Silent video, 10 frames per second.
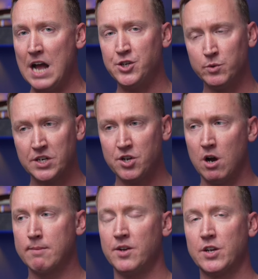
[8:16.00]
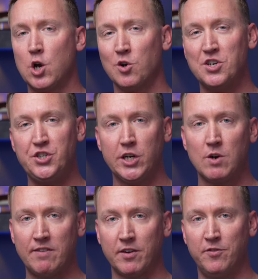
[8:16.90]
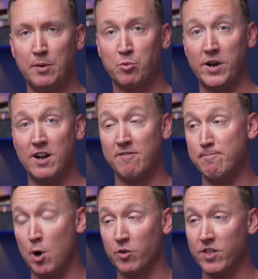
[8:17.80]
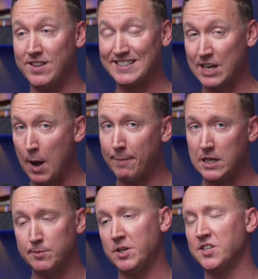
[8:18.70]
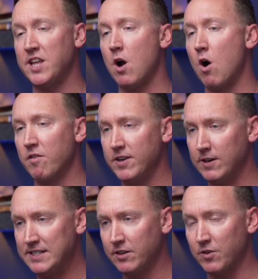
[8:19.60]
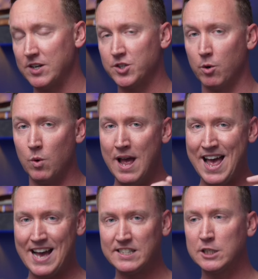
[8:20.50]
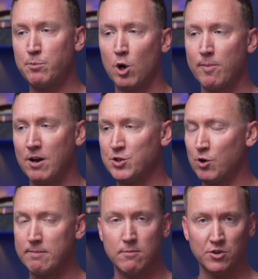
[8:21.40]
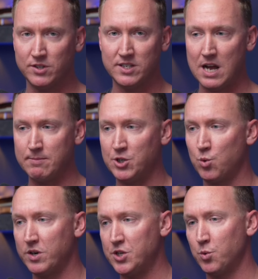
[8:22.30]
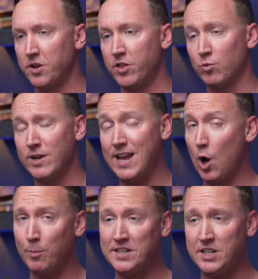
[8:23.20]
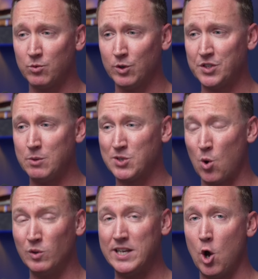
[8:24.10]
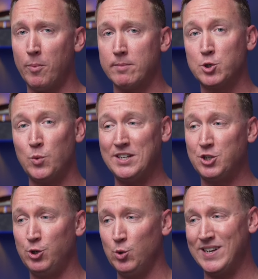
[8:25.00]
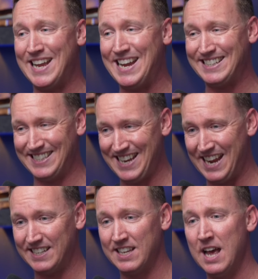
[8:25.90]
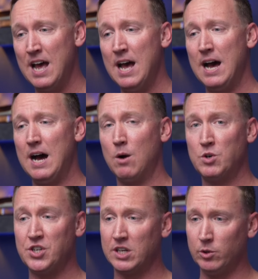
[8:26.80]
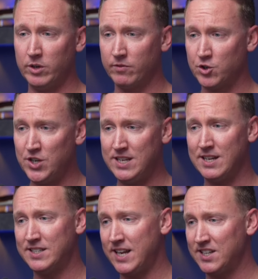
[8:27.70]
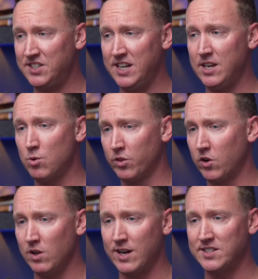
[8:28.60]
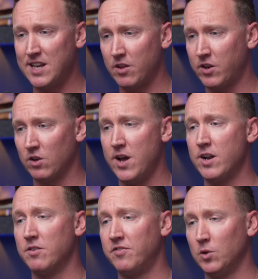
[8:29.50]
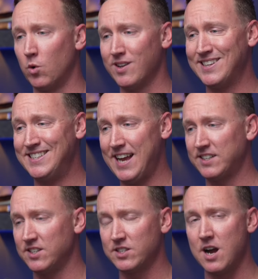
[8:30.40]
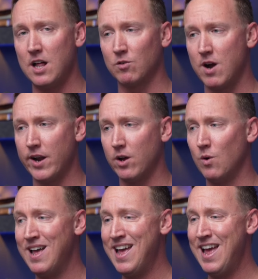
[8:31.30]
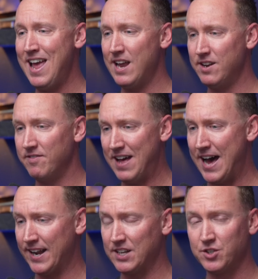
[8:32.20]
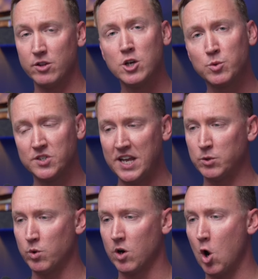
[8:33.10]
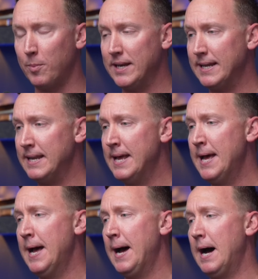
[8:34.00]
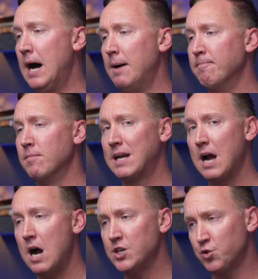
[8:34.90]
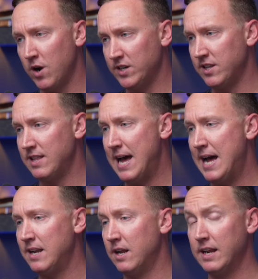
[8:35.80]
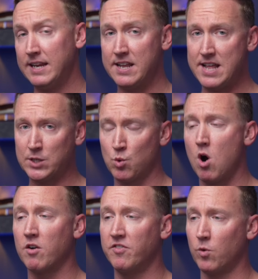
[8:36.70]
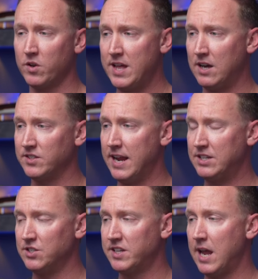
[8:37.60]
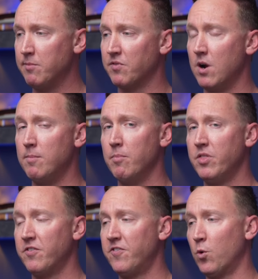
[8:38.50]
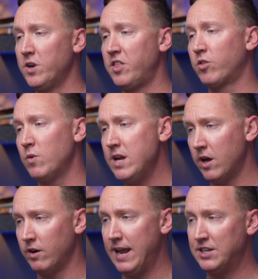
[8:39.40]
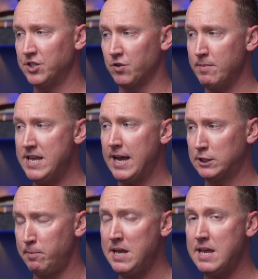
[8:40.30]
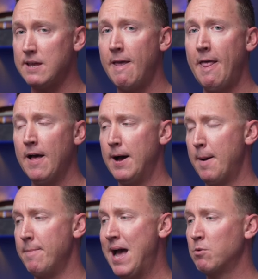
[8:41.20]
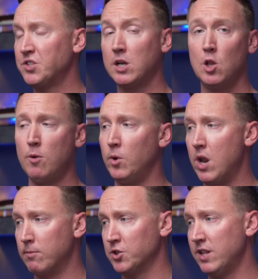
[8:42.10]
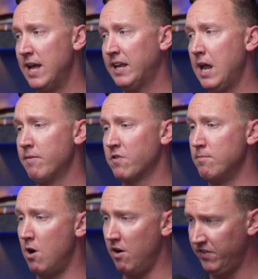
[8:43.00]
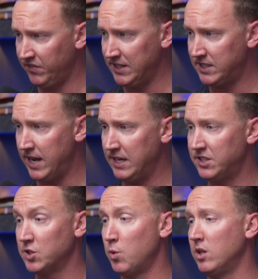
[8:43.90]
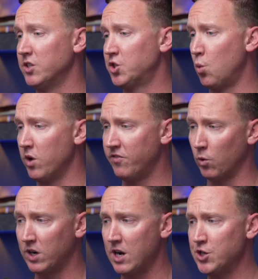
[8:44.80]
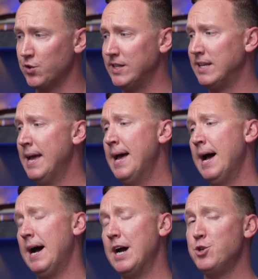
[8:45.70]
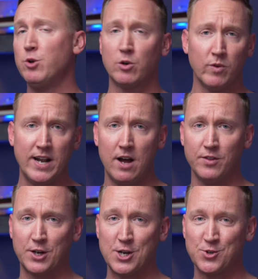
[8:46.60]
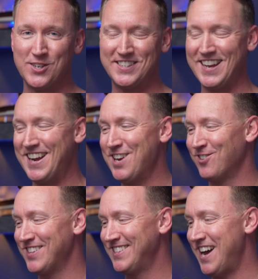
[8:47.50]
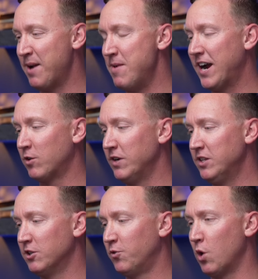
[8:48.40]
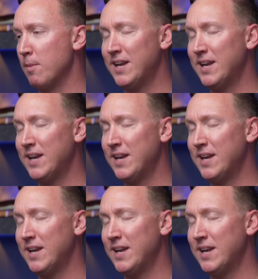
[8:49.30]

I do want to talk about the current geographic footprint of both of these companies because they are very different. So, as I spoke about, during most of the time in 2023, LPT Realty was only open in between two and eight states, uh, which included Virginia, Tennessee, North Carolina, South Carolina, Florida, Texas, Colorado, and Nevada. So those were the states that we were open in. Um, contrary to that, uh, again, that's where our 4,000 agents came from. The 4,300 agents from EXP, um, that was a global number. So that came from all 50 states as well as 24 countries. Uh, you can read out the countries uh, here on the slide. I'm not going to read those for you, but